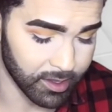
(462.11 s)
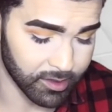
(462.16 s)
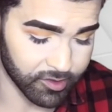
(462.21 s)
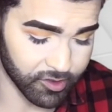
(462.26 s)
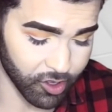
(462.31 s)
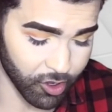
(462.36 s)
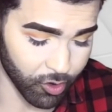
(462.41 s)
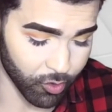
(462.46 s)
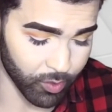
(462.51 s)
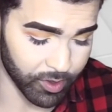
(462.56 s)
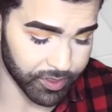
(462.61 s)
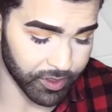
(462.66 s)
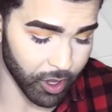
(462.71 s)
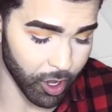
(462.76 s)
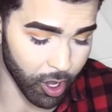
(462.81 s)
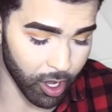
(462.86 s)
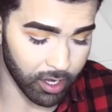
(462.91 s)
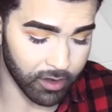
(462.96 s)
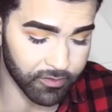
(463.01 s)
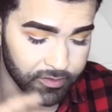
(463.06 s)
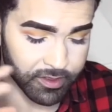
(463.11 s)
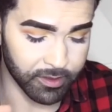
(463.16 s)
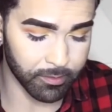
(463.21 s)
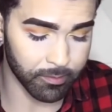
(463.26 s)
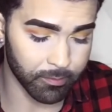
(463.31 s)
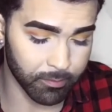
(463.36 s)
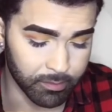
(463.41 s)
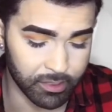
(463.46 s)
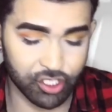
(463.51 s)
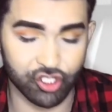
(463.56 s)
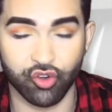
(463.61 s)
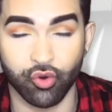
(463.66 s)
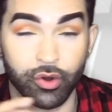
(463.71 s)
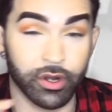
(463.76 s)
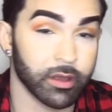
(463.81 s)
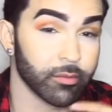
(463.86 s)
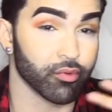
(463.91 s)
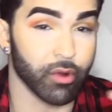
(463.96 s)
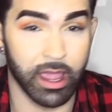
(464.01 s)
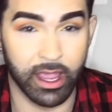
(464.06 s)
So with all of the
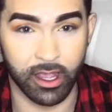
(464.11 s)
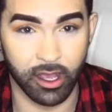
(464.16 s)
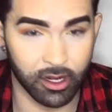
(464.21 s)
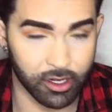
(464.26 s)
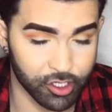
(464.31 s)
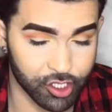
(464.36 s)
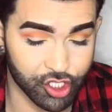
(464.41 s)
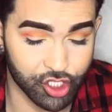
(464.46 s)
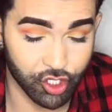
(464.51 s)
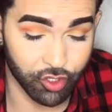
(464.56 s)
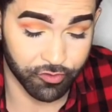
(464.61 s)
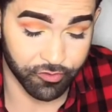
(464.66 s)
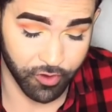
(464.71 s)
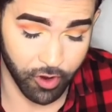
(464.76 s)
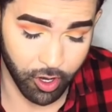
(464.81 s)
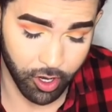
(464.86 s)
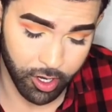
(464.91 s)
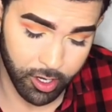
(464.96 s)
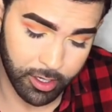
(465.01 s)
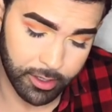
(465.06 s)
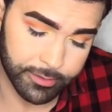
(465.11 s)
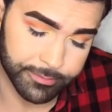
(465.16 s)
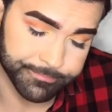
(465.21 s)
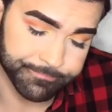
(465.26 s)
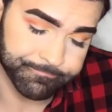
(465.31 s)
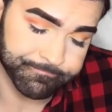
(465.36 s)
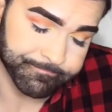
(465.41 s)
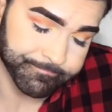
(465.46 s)
majority bright colors so far,